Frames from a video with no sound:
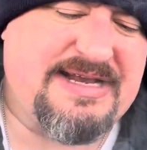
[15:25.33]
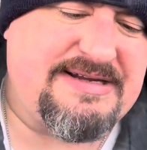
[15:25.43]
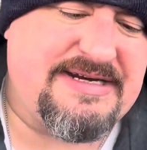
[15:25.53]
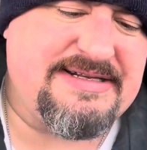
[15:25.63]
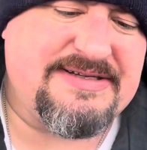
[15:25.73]

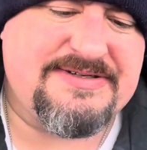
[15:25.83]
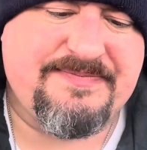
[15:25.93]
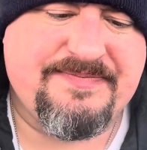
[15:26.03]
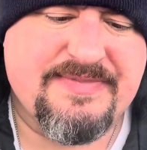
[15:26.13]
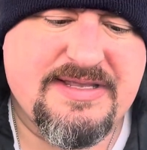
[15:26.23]
nuttiness,
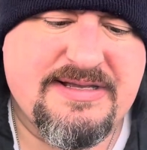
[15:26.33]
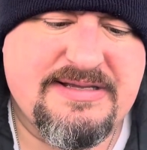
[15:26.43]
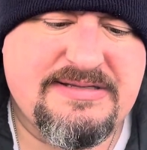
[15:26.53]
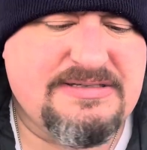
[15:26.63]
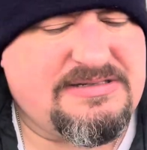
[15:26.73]

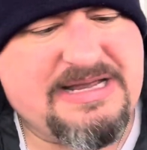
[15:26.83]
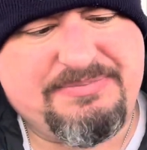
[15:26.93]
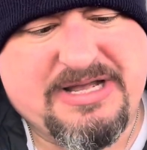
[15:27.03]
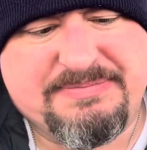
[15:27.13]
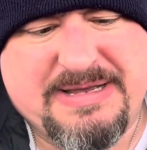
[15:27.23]
slight
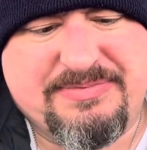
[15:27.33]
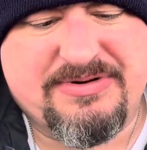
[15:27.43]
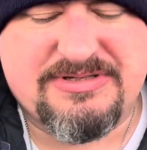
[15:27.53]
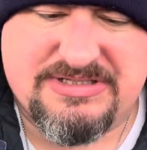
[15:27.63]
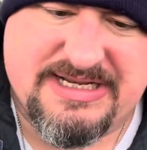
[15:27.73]
black pepper,
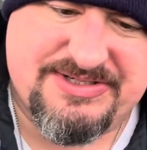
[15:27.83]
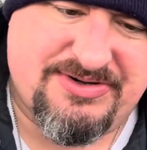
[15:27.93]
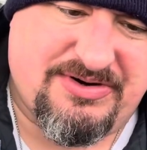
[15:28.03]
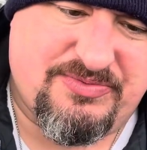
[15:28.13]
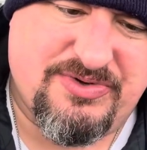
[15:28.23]
slight
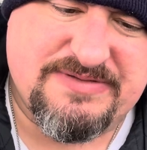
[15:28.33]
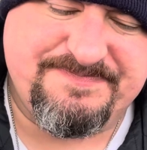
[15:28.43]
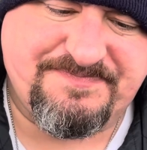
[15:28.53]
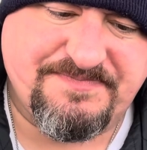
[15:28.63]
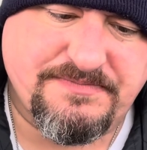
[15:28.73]
charred wood,
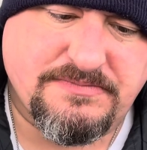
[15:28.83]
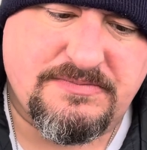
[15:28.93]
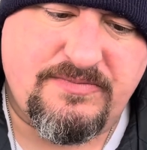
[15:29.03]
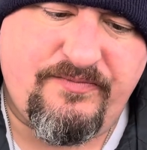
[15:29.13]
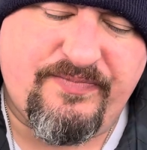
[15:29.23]

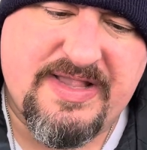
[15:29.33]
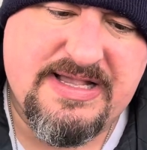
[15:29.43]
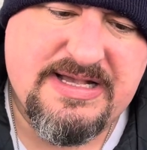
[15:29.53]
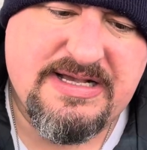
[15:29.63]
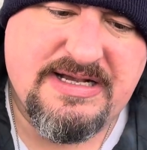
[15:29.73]

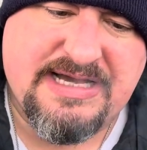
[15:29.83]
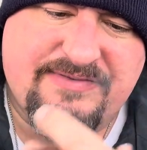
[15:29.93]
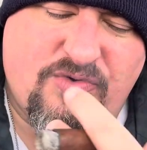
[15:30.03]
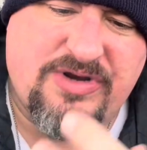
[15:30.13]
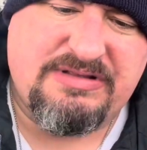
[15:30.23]
kind
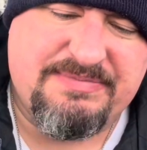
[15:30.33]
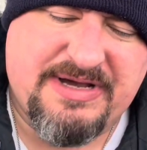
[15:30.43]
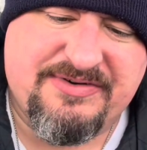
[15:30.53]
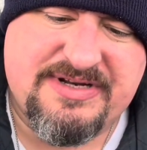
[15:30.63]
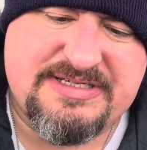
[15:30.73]
of oily
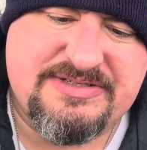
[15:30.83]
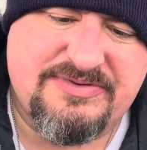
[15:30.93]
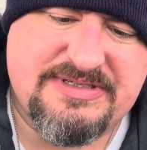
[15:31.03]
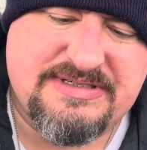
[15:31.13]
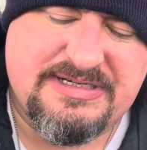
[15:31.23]
butteriness to
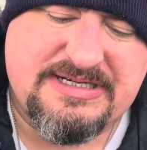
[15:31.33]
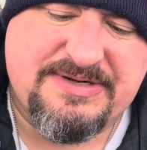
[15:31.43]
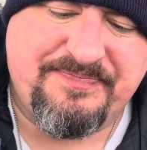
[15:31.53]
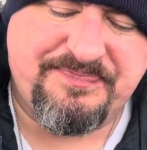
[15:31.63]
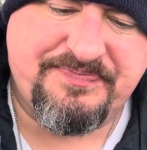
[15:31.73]
it.
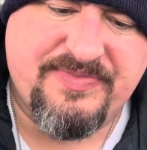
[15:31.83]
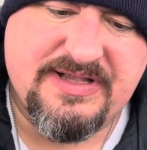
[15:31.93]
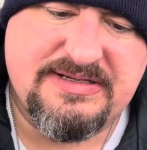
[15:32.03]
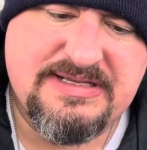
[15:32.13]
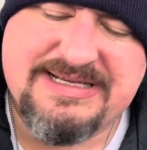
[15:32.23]

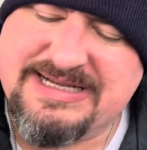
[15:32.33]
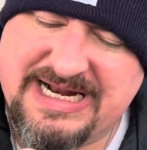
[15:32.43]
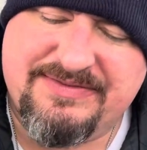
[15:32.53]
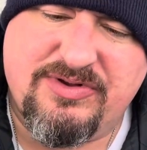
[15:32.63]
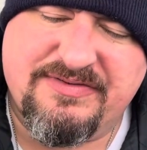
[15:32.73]
Kind
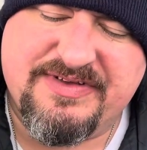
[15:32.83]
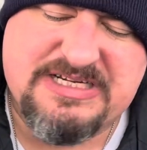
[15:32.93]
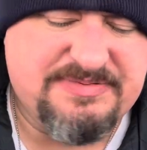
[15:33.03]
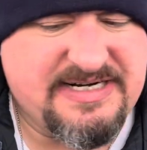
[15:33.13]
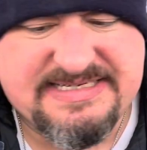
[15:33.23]
of a long finish,
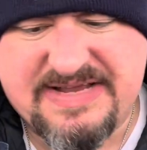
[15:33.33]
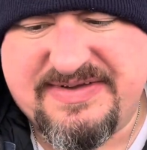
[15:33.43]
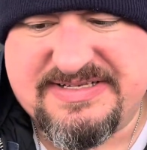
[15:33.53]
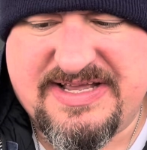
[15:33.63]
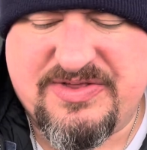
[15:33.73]
but not as heavy
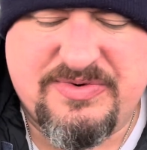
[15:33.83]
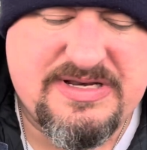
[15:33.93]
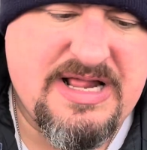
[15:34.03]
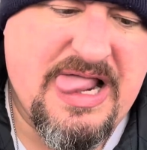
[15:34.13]
as the other one.